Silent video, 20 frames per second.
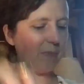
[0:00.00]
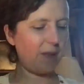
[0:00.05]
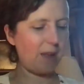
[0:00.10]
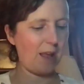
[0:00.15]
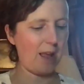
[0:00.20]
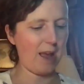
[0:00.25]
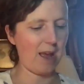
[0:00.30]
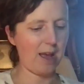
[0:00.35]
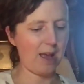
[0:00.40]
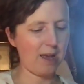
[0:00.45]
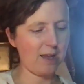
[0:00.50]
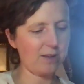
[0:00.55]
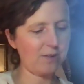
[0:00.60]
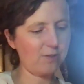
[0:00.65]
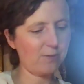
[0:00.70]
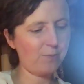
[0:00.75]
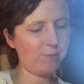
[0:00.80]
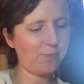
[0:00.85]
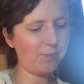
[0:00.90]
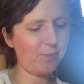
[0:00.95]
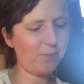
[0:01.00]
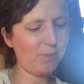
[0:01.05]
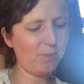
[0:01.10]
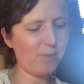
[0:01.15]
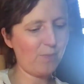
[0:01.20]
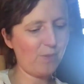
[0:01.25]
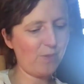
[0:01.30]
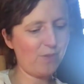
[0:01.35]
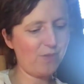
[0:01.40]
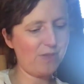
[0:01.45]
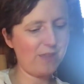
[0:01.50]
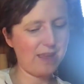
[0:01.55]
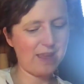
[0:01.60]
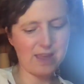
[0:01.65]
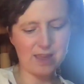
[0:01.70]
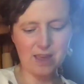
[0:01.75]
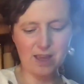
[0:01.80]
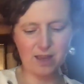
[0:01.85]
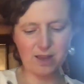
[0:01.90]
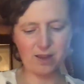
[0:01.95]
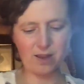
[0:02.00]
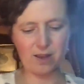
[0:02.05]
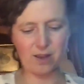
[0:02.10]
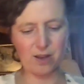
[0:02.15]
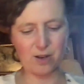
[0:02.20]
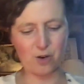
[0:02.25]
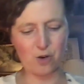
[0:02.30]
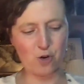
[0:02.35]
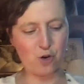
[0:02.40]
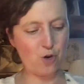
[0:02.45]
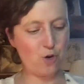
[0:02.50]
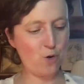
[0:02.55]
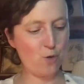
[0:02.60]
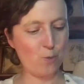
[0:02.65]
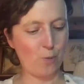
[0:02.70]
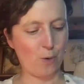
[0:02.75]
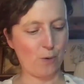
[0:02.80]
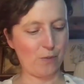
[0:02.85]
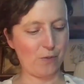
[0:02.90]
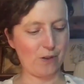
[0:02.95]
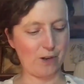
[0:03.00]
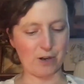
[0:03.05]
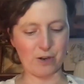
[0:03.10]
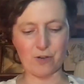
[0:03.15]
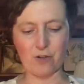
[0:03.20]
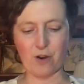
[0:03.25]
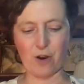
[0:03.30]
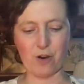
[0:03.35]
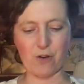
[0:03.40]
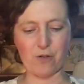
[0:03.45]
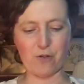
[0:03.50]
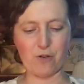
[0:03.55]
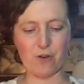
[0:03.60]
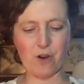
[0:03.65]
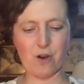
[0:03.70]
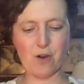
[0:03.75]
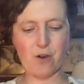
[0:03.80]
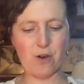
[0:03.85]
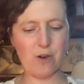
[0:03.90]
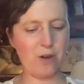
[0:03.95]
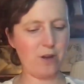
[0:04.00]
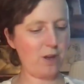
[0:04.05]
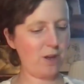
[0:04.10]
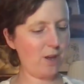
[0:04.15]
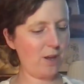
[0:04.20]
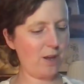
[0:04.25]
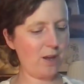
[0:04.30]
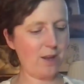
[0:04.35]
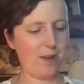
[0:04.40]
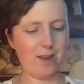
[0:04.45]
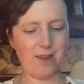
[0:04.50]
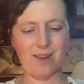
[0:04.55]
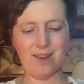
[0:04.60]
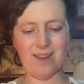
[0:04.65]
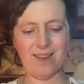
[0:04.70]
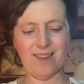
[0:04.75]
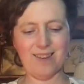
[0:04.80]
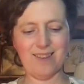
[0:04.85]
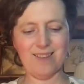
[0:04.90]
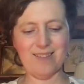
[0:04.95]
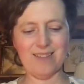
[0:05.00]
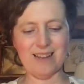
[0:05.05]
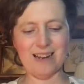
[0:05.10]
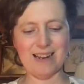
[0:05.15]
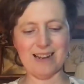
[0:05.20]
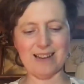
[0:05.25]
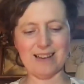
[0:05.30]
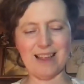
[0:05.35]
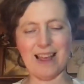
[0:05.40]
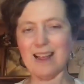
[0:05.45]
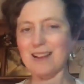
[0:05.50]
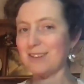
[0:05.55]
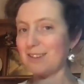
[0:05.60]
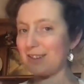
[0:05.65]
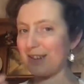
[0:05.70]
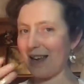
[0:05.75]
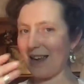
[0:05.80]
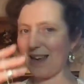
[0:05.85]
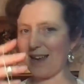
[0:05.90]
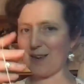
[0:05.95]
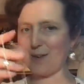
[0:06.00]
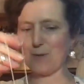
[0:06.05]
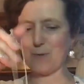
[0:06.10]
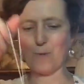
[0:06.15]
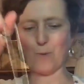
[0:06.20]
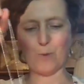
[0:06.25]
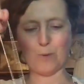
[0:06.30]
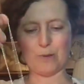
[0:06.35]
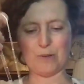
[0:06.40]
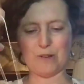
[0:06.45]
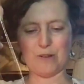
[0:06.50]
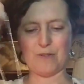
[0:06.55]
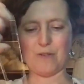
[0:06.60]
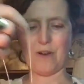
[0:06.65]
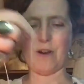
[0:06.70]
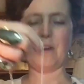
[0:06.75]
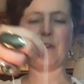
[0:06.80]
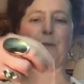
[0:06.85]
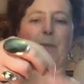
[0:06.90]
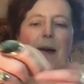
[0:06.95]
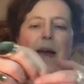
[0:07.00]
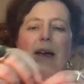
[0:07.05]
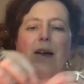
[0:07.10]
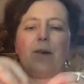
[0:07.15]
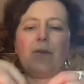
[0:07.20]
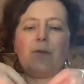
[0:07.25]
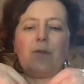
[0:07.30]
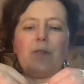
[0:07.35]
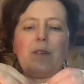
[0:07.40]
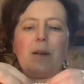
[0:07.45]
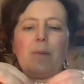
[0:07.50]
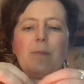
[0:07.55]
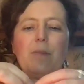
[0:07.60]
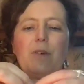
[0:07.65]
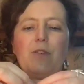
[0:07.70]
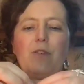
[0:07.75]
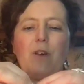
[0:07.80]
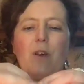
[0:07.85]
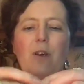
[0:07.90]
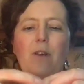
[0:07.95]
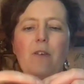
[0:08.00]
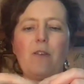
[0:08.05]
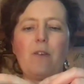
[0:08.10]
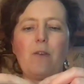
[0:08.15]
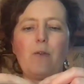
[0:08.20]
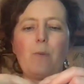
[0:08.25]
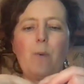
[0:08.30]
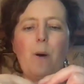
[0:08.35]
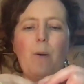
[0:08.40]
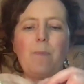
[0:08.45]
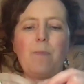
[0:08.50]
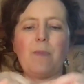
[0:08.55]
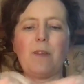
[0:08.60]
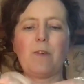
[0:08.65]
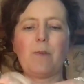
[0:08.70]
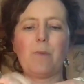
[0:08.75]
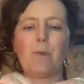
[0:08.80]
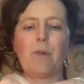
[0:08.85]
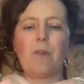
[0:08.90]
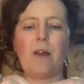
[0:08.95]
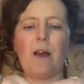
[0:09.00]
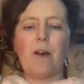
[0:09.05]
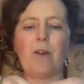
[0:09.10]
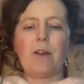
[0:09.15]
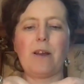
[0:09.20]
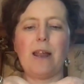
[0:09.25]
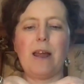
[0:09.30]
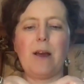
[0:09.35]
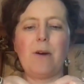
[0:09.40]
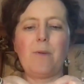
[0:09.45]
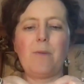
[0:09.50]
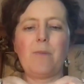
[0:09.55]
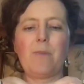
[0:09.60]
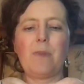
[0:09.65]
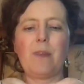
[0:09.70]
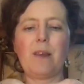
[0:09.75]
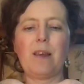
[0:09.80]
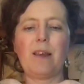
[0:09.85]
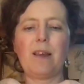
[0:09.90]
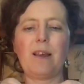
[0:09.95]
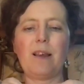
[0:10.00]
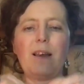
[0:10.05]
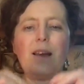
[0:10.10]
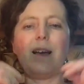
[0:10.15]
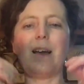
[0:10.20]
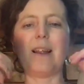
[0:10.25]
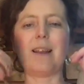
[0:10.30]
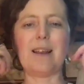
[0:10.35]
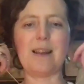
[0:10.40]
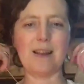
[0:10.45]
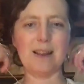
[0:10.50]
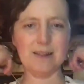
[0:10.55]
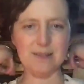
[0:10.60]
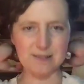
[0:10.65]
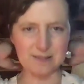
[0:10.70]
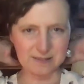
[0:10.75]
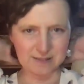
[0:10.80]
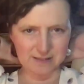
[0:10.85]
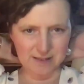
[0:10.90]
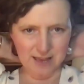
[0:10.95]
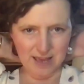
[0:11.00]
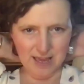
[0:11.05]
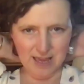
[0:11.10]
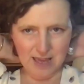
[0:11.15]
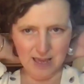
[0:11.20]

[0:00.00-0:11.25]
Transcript: And the new one that I showed you, the little Celtic, is £45. Let me show you this one. Let's put that on now. And let's see.